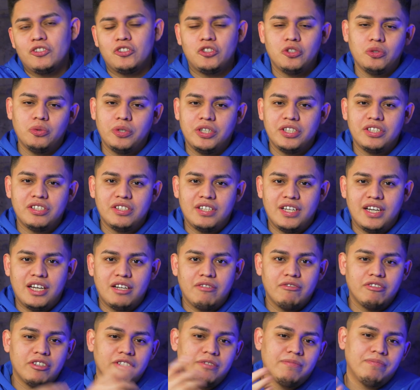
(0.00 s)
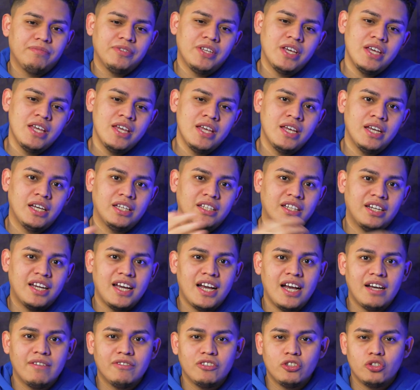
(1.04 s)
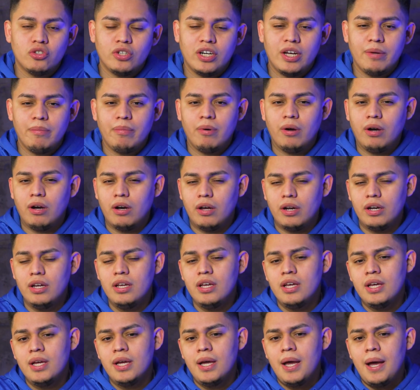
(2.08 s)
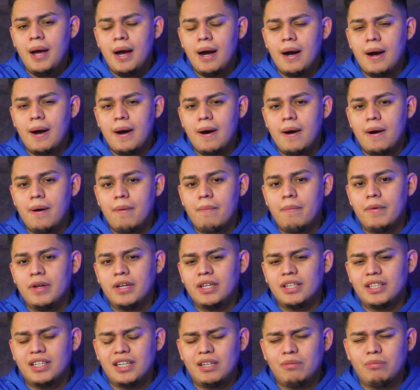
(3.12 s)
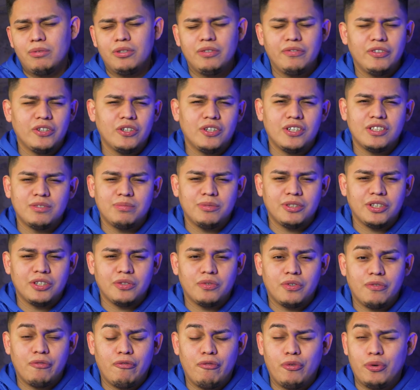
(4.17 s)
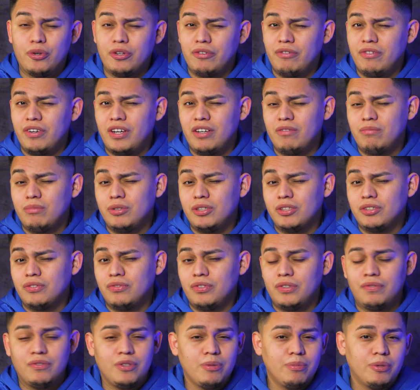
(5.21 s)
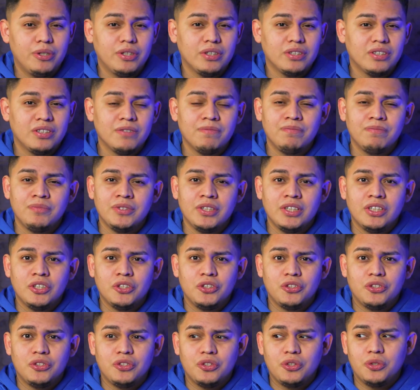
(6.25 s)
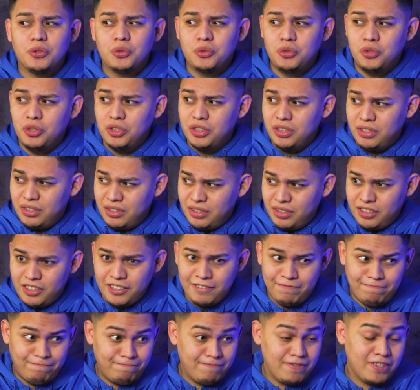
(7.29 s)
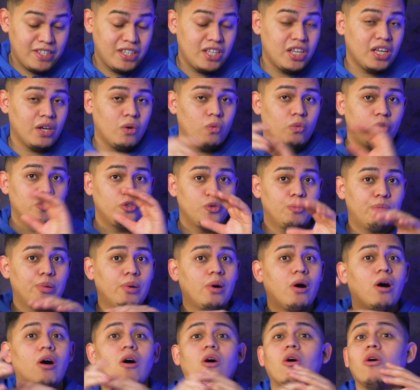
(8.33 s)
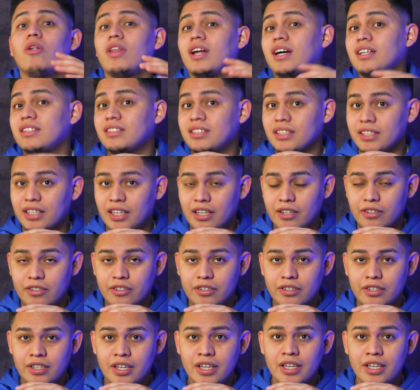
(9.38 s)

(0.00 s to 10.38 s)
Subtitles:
situation out of it. And then I have a tripod that I believe it cost me like around $45, $50. So just when you put all that together